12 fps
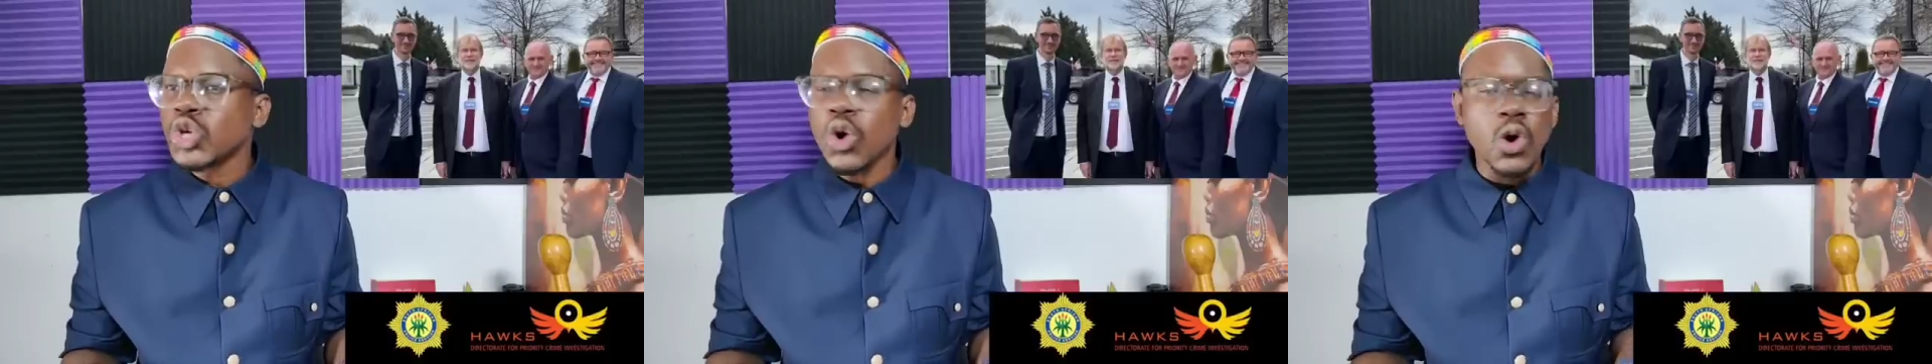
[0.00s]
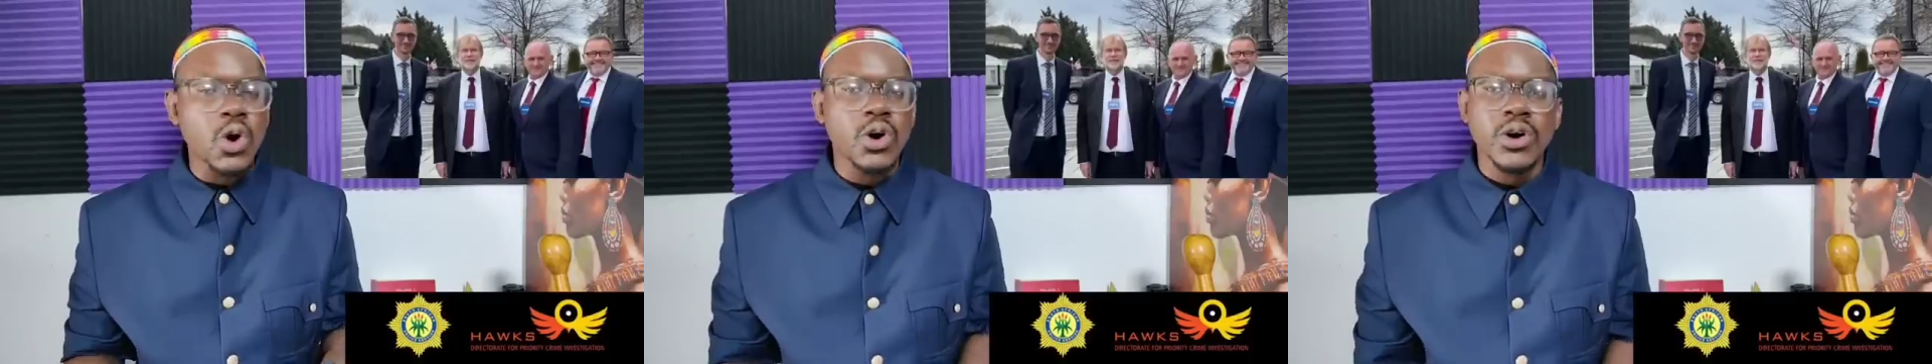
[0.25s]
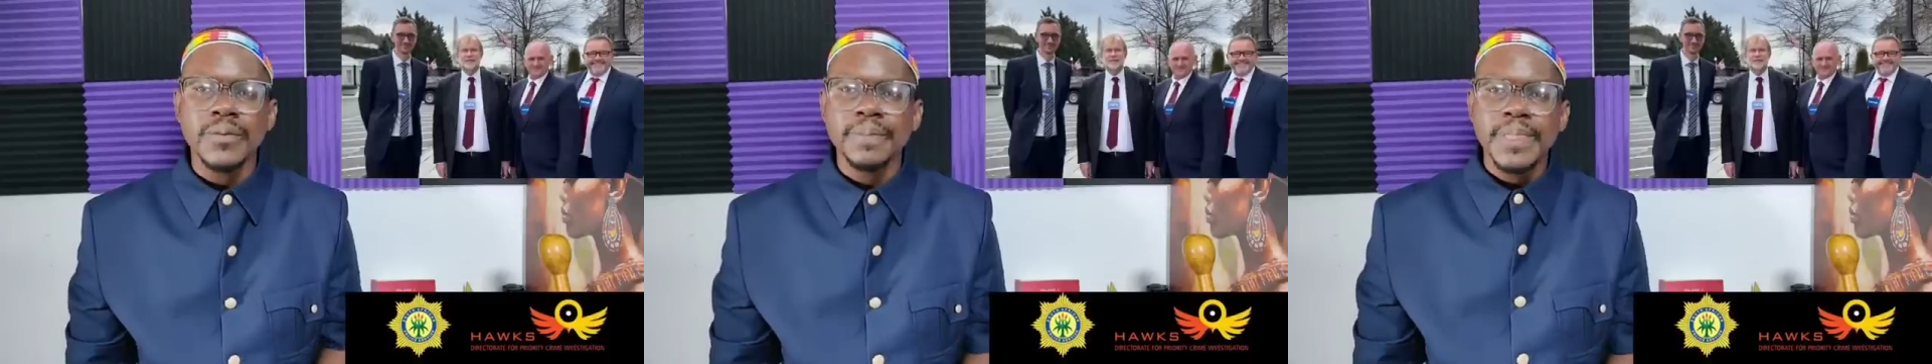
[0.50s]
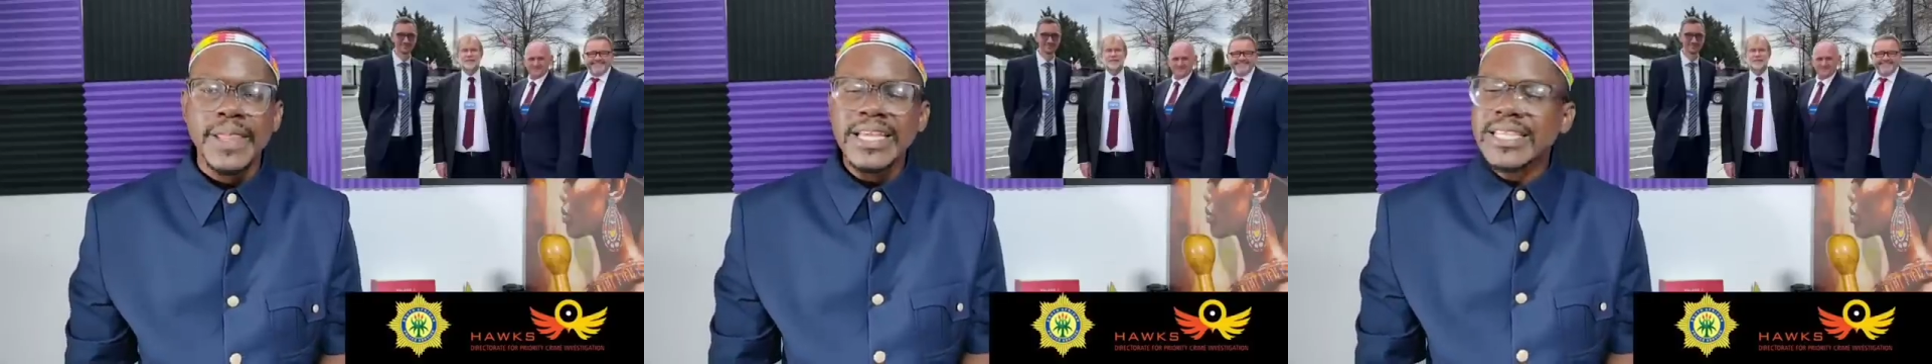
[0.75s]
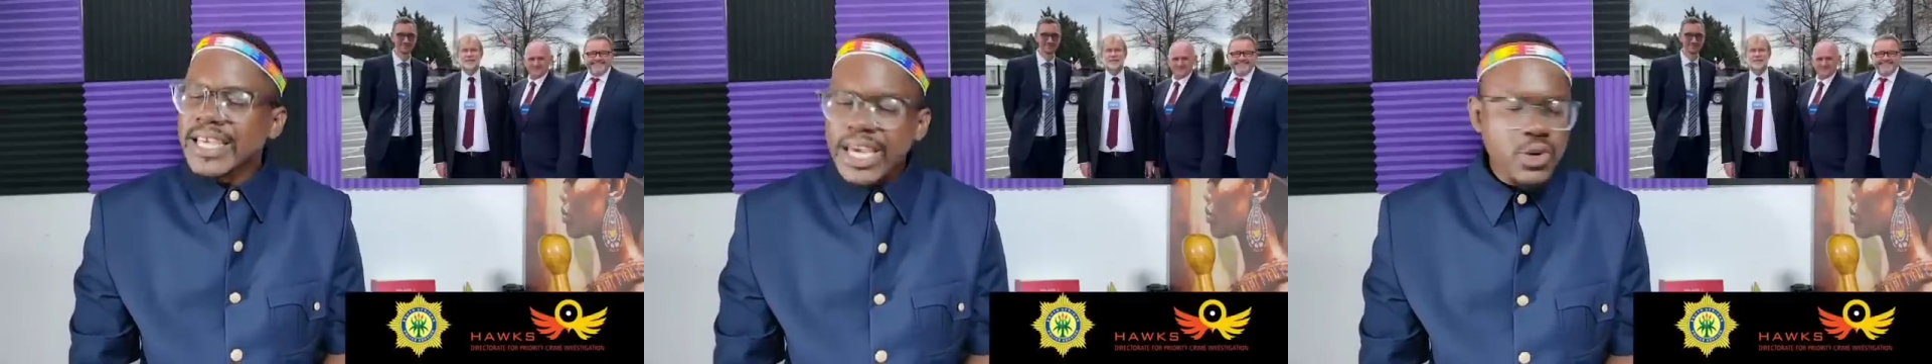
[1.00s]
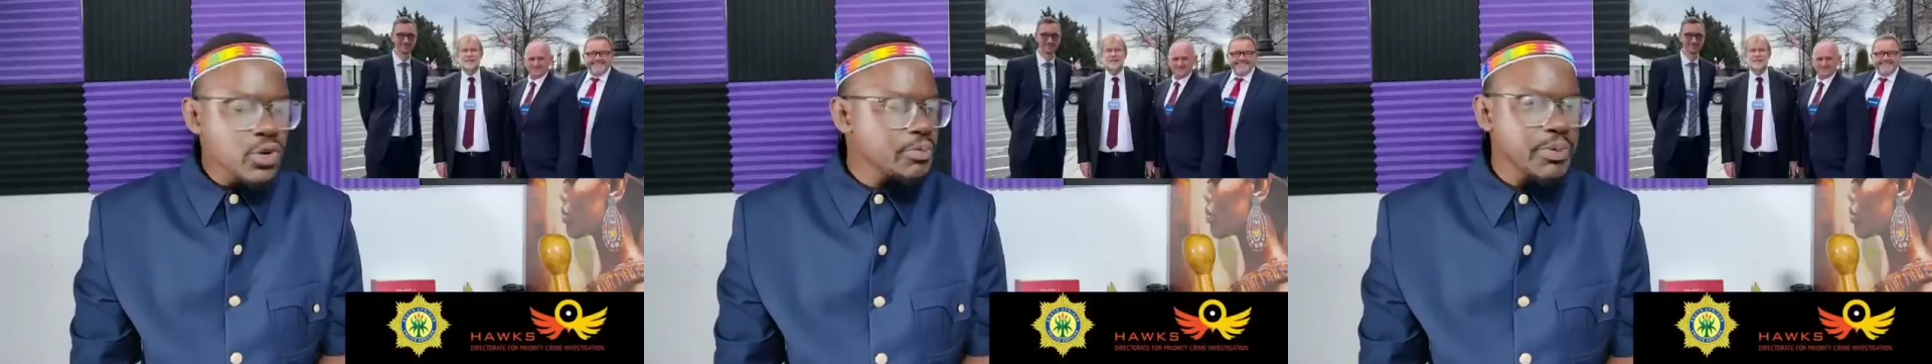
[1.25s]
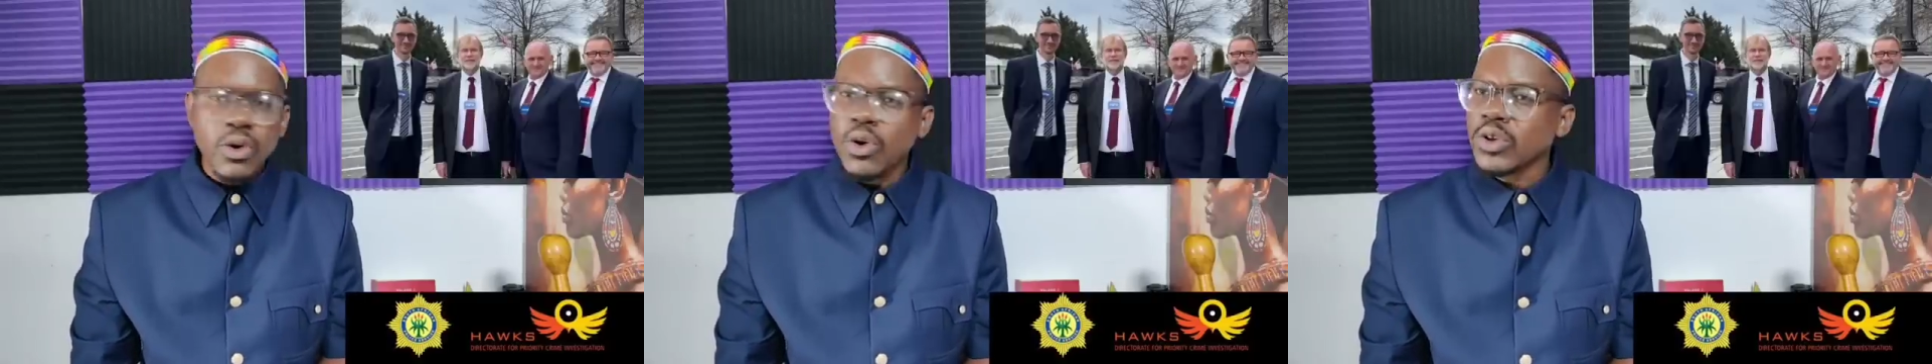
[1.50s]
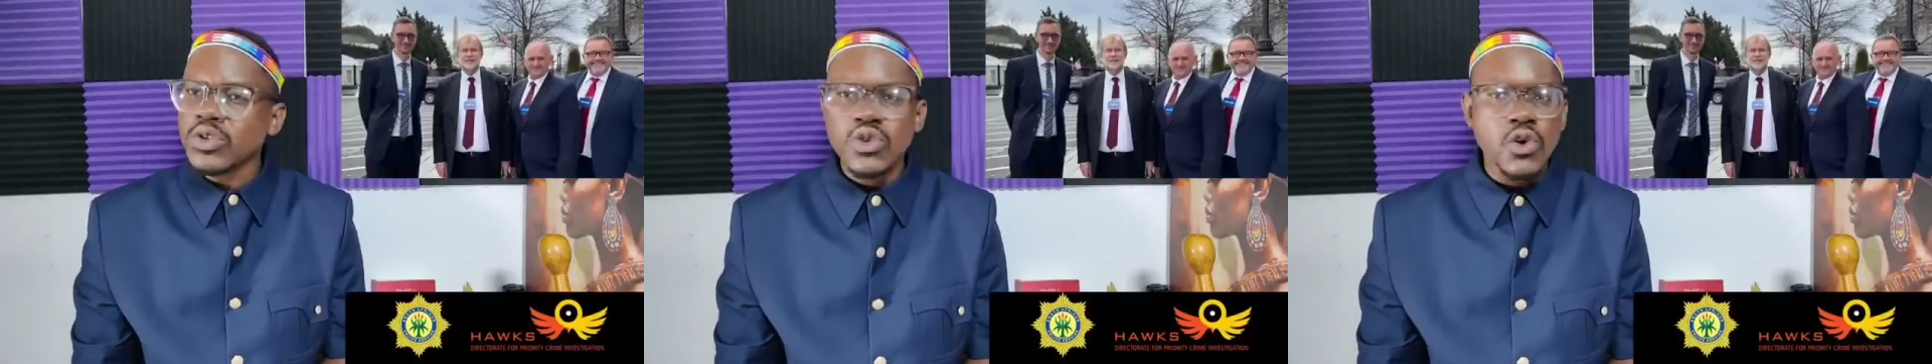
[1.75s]
talk. It cannot be
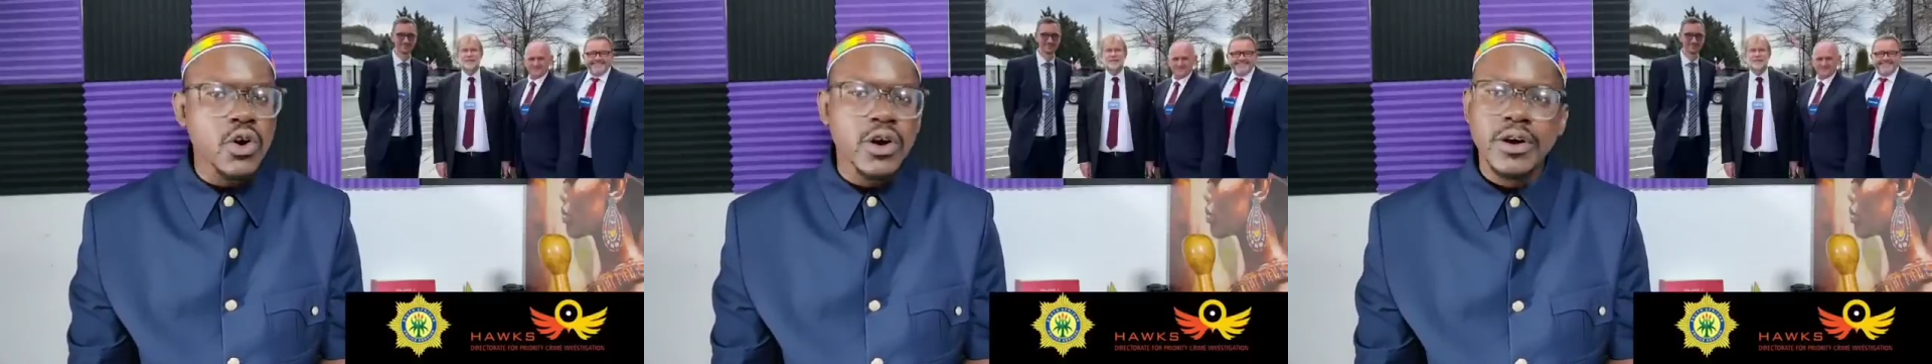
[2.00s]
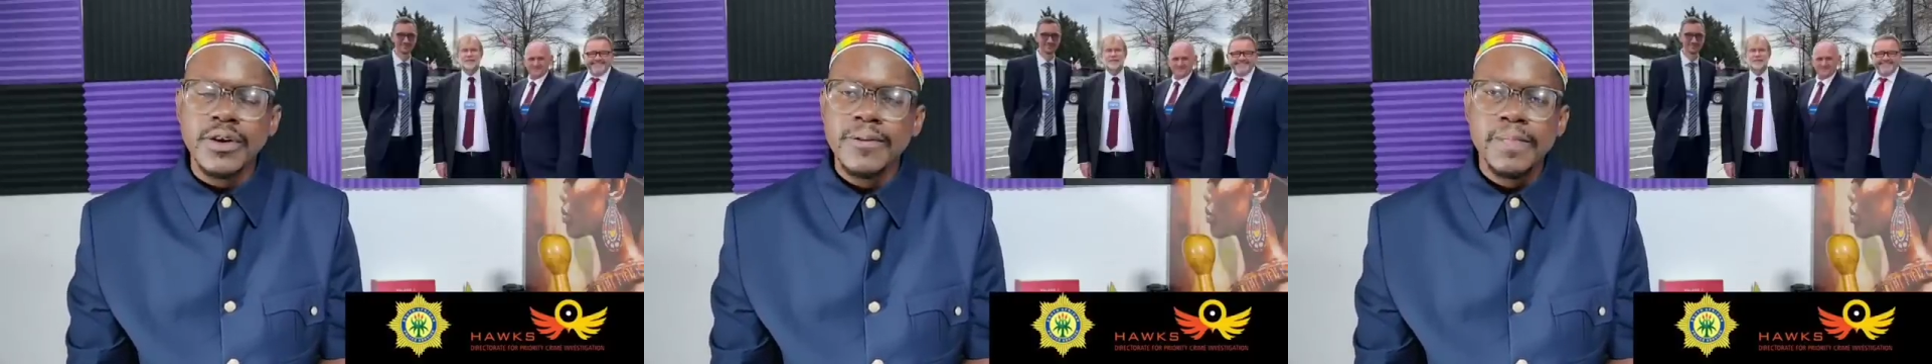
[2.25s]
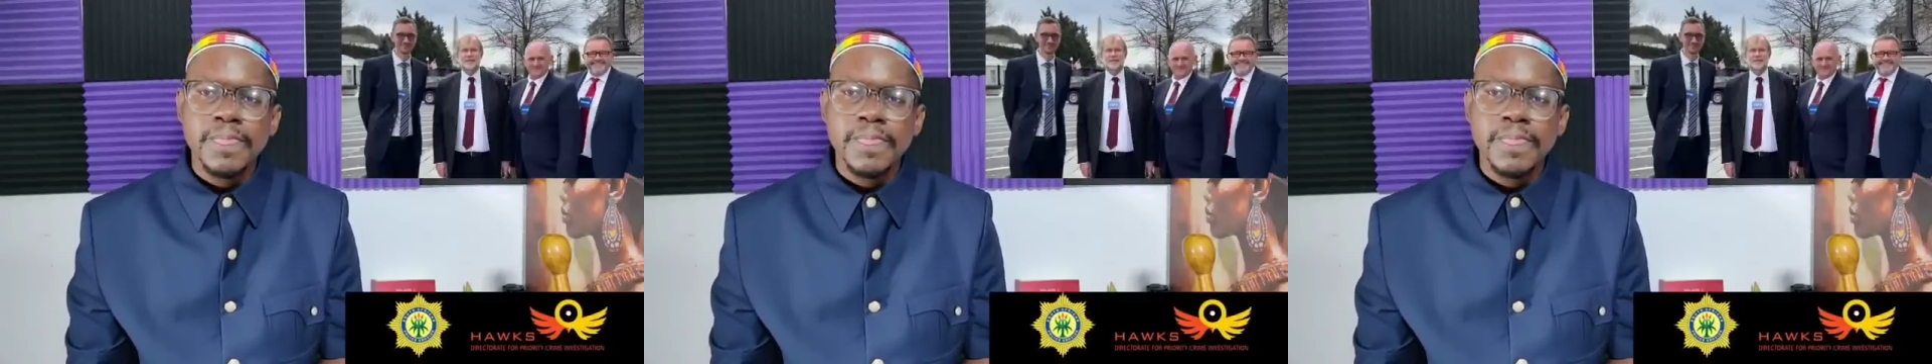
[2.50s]
all talk.